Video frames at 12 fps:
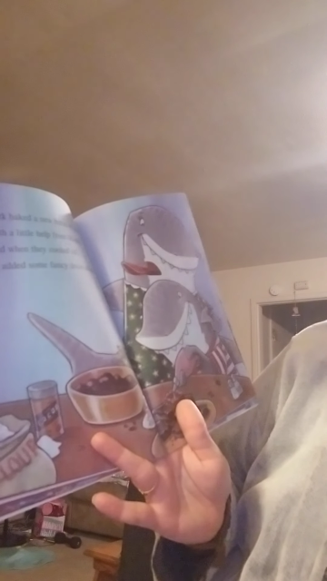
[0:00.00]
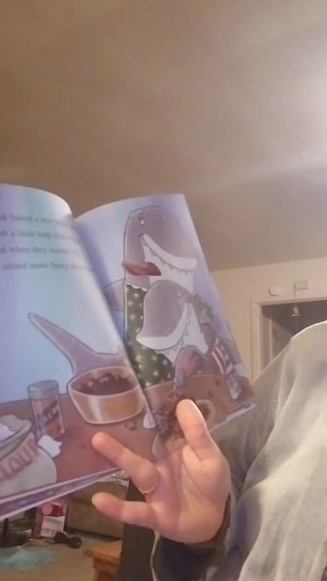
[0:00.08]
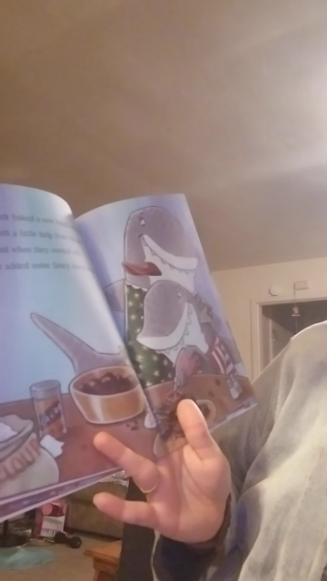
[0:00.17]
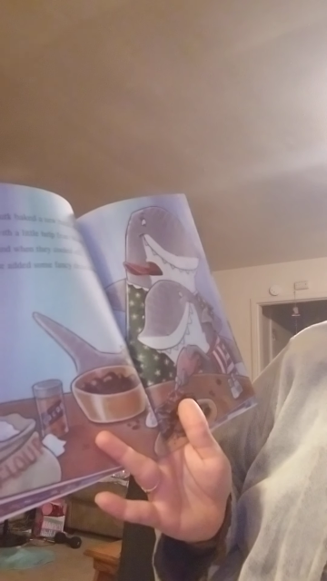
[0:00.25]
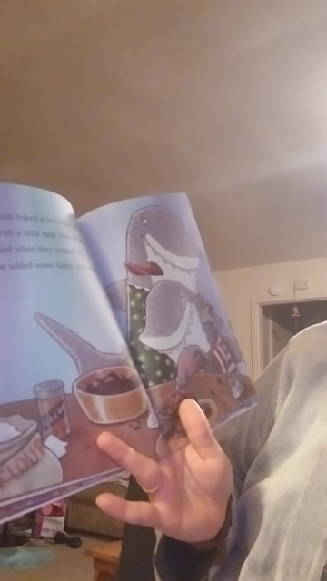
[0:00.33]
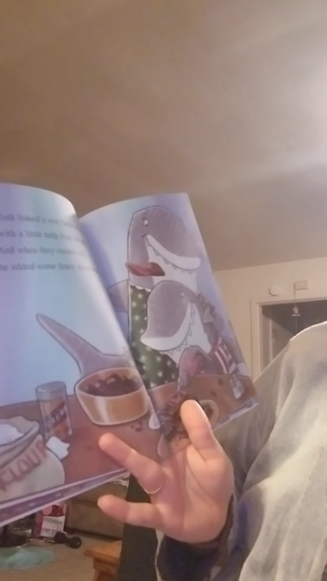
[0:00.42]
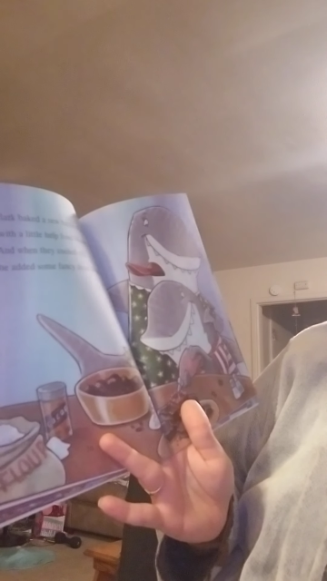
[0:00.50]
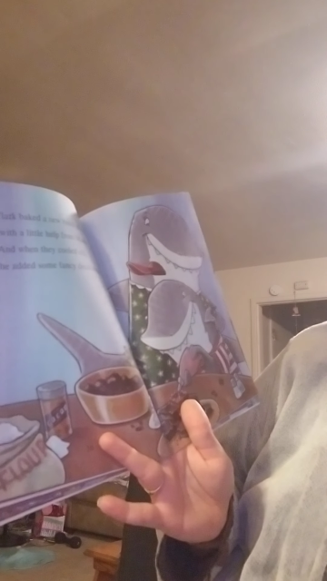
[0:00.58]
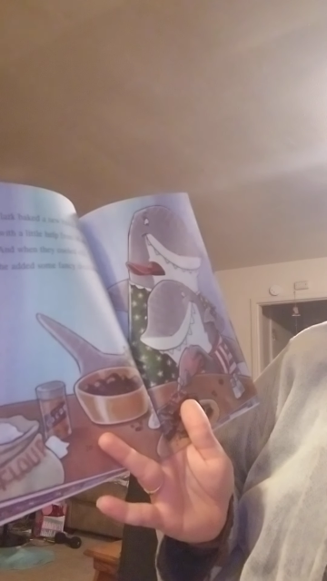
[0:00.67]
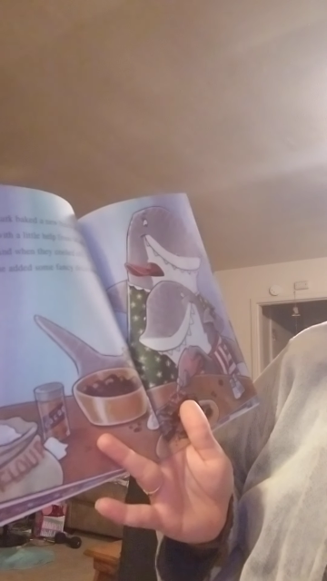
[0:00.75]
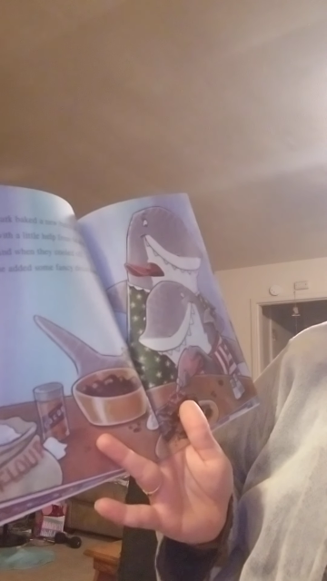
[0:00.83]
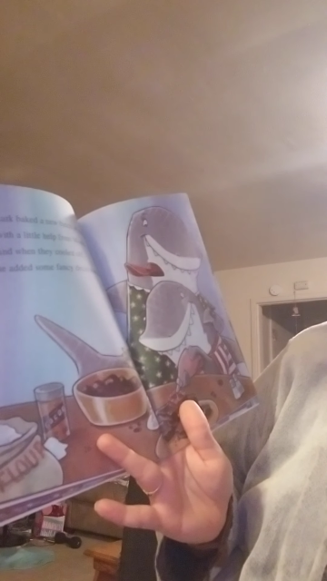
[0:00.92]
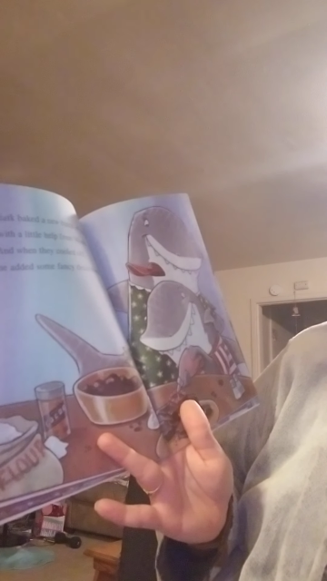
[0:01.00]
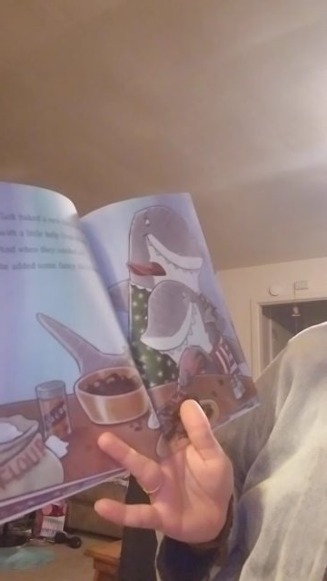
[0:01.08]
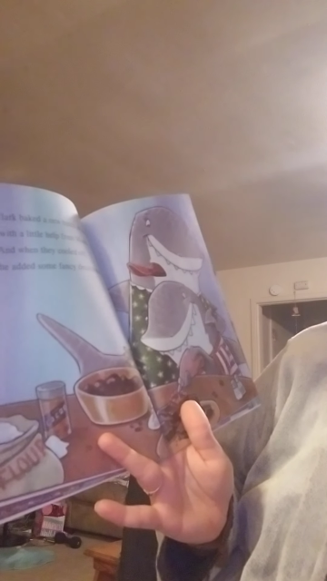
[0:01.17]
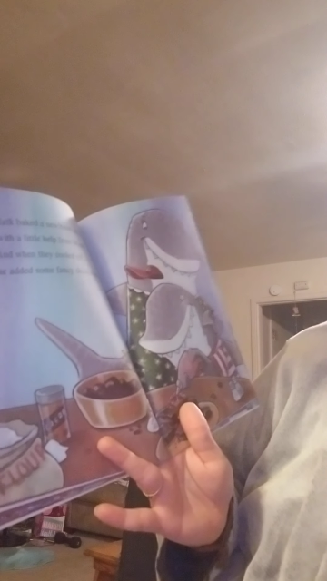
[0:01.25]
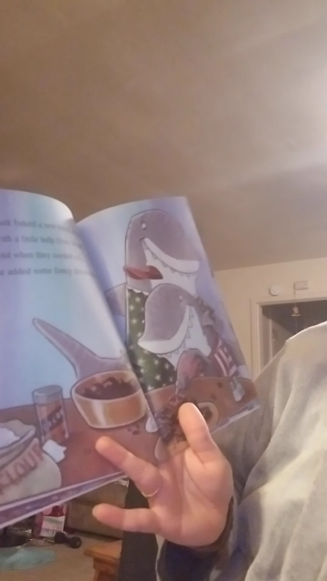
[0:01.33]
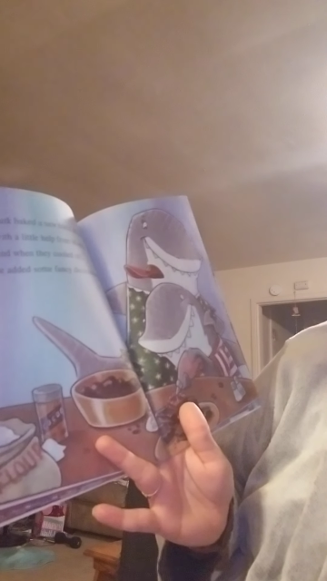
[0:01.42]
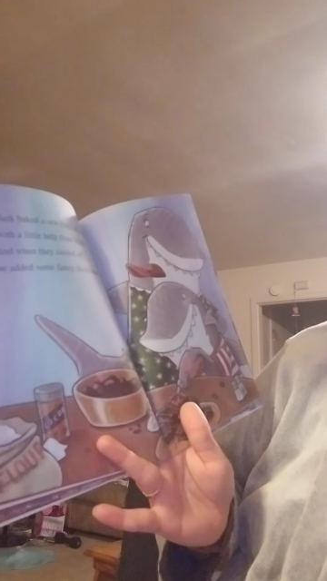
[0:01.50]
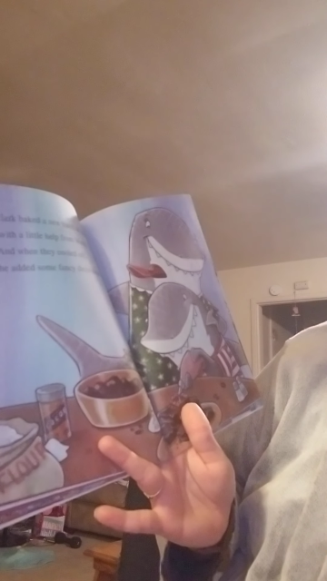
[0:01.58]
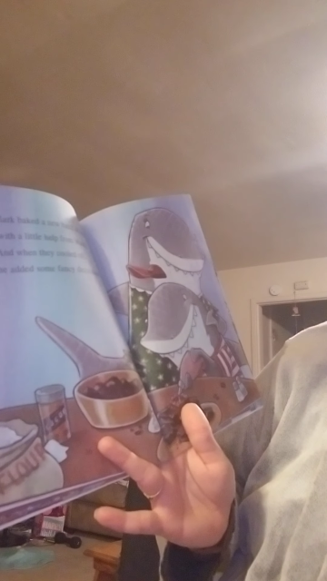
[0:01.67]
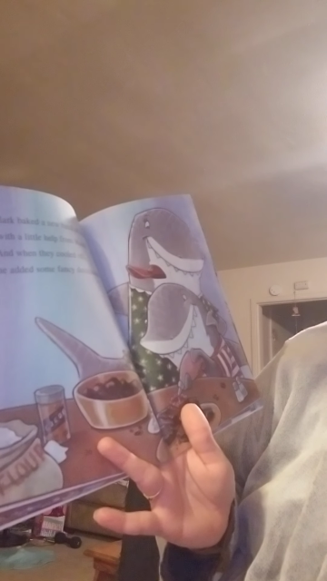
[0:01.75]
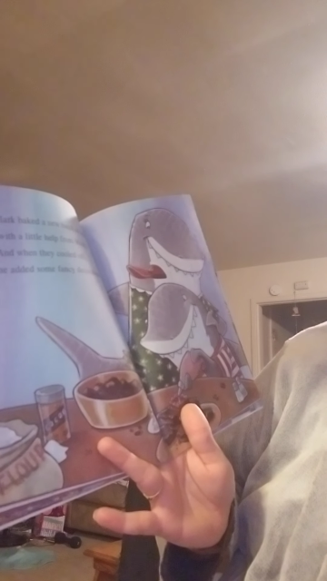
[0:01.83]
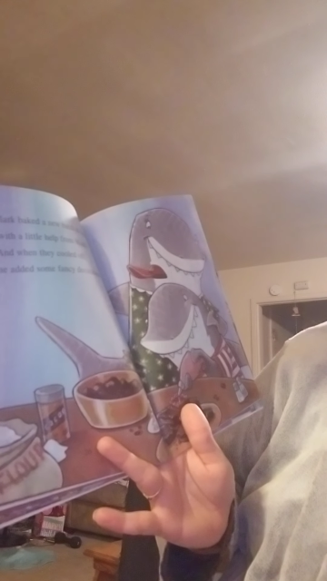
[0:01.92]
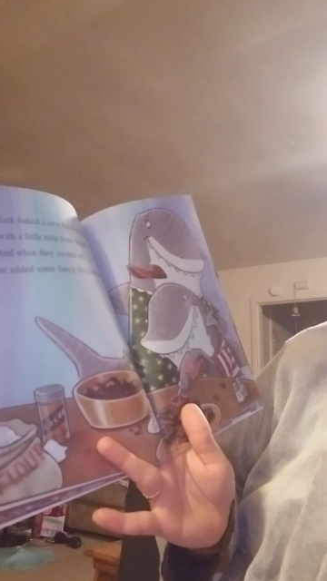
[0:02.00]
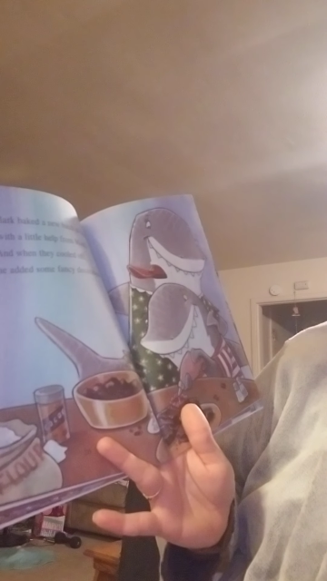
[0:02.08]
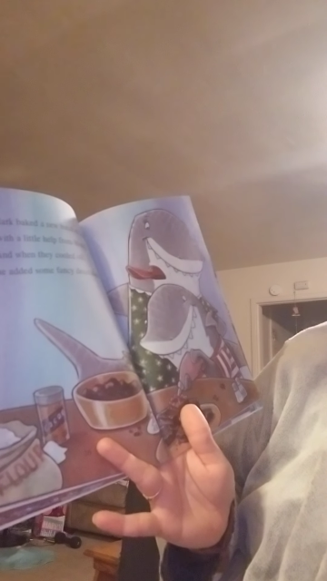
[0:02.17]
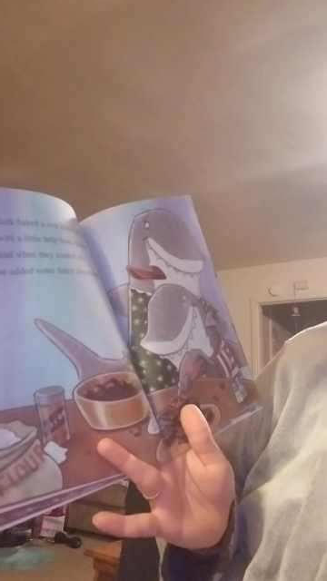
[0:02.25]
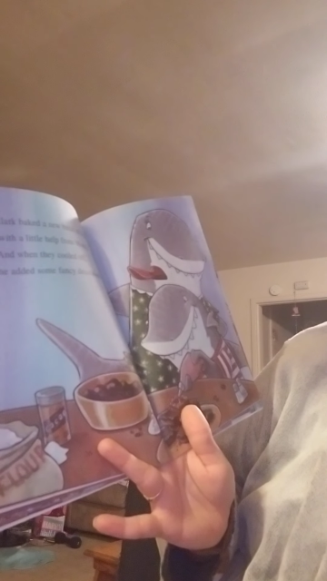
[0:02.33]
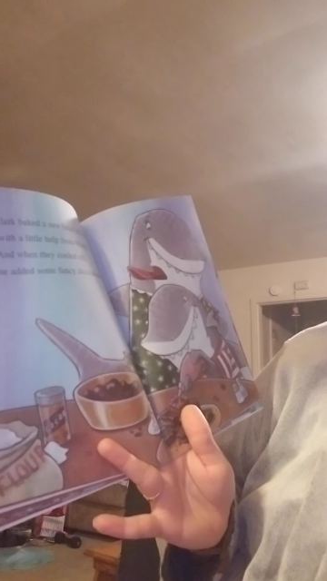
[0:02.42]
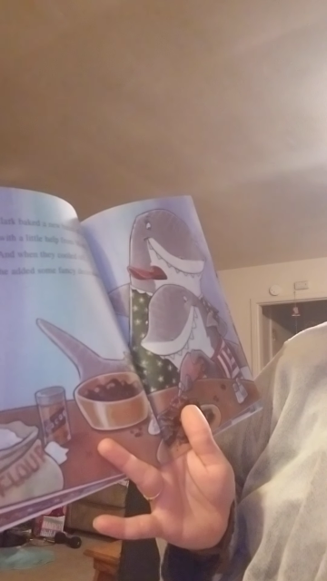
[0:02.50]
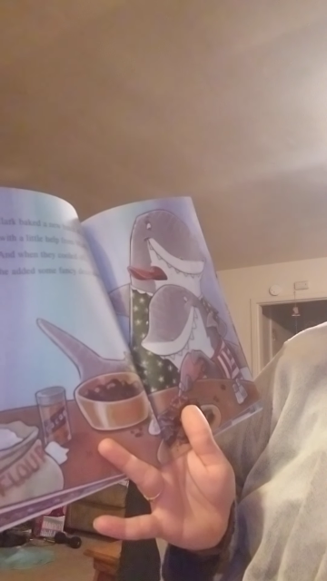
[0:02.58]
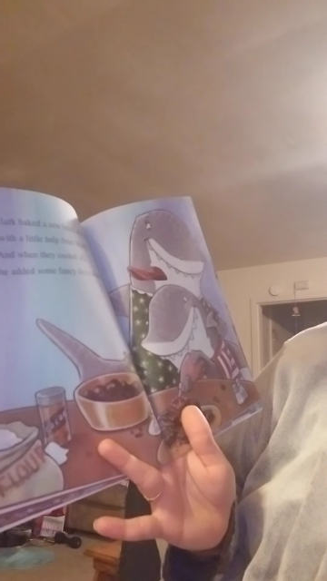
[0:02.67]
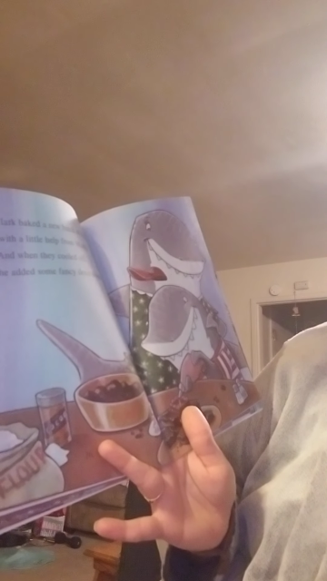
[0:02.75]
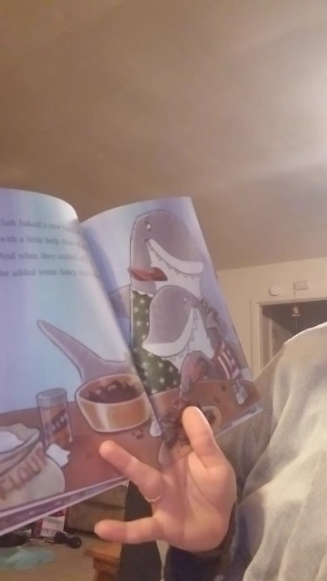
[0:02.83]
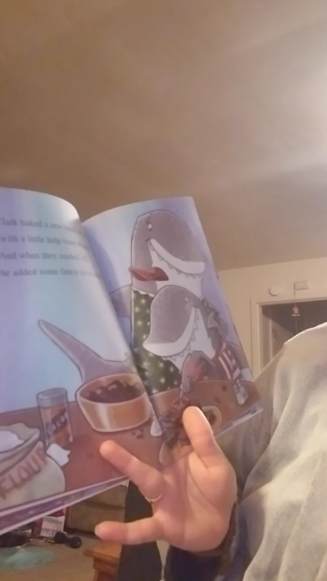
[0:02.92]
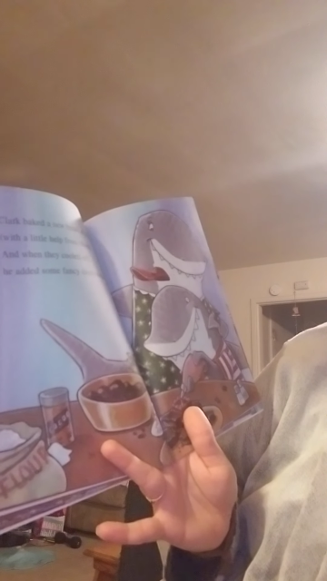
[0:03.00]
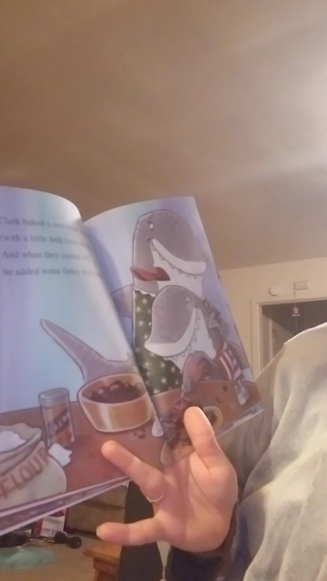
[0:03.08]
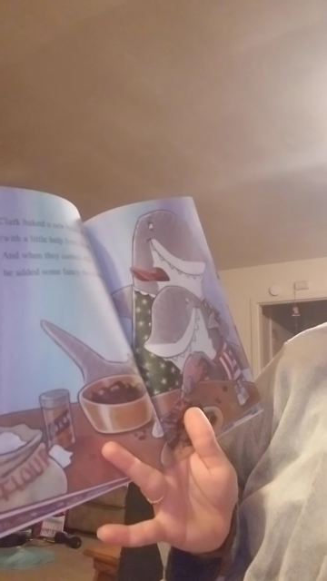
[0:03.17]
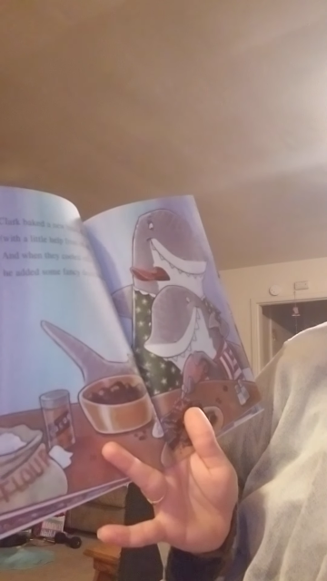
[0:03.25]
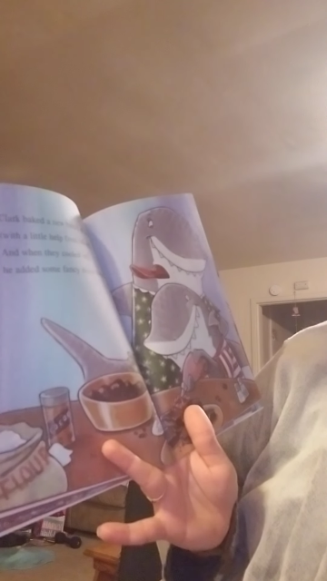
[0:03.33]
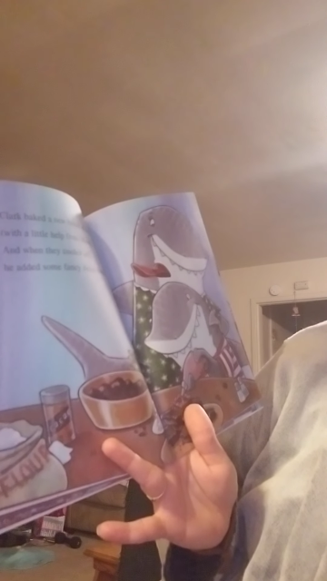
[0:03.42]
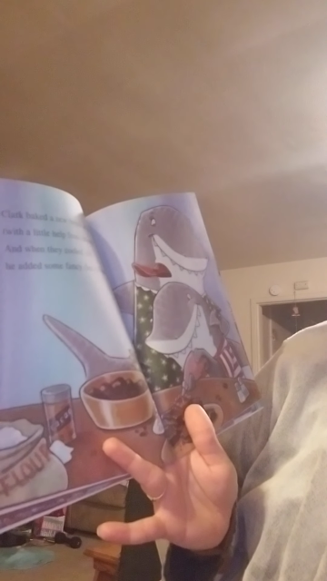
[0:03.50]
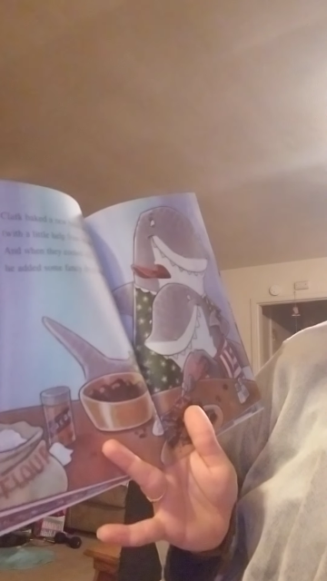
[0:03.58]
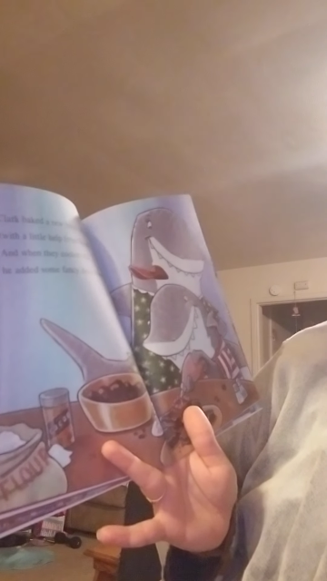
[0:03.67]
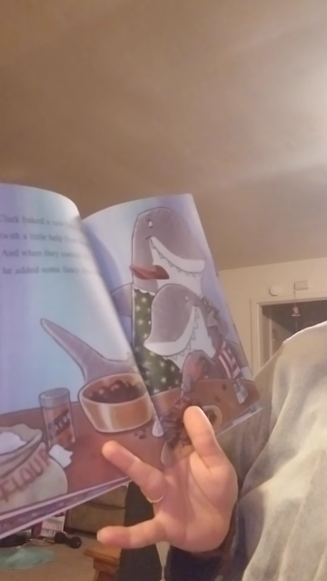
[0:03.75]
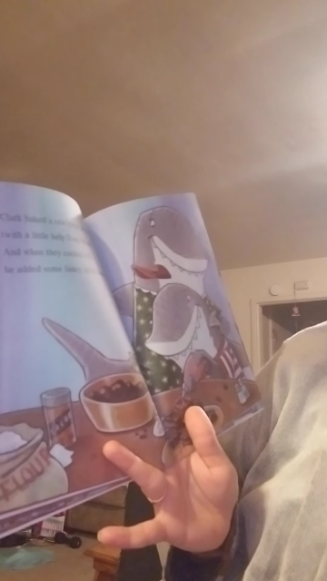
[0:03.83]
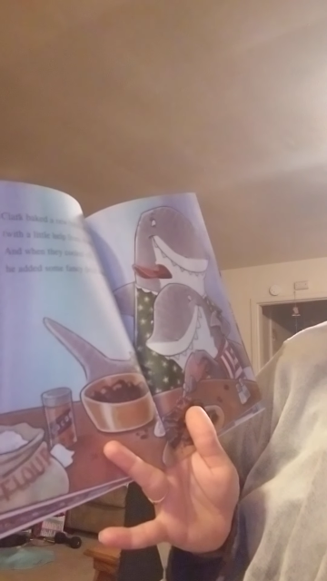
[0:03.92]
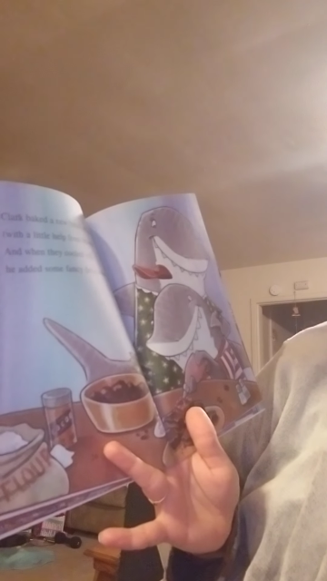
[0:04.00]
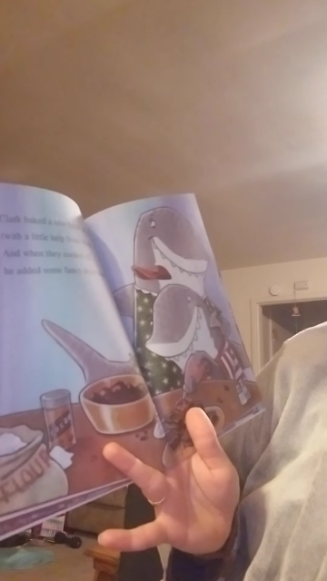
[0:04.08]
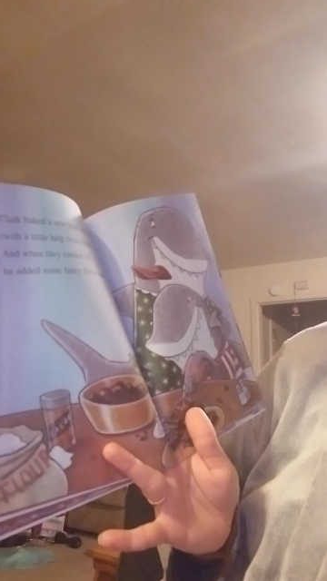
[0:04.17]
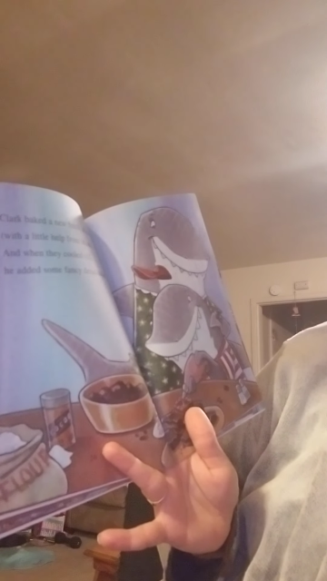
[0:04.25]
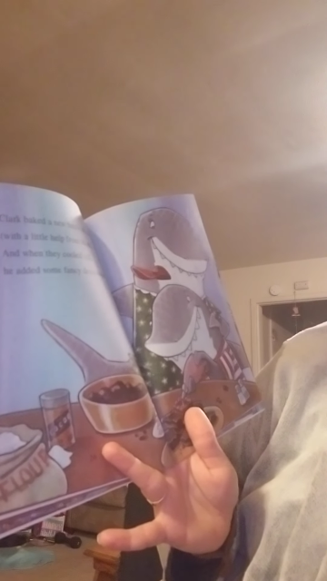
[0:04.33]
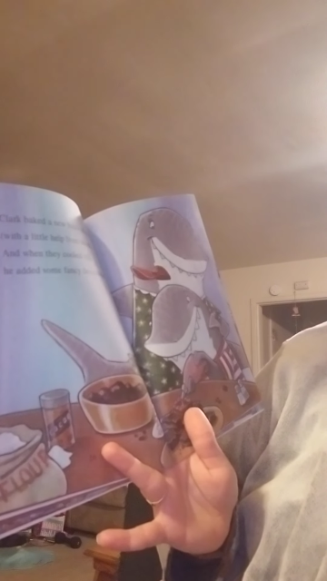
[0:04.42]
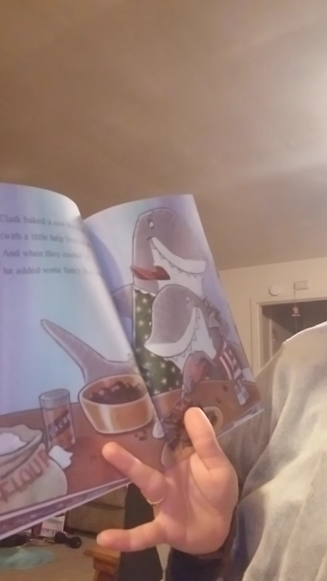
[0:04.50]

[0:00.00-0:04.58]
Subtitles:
No face is visible, so there are no lips to read.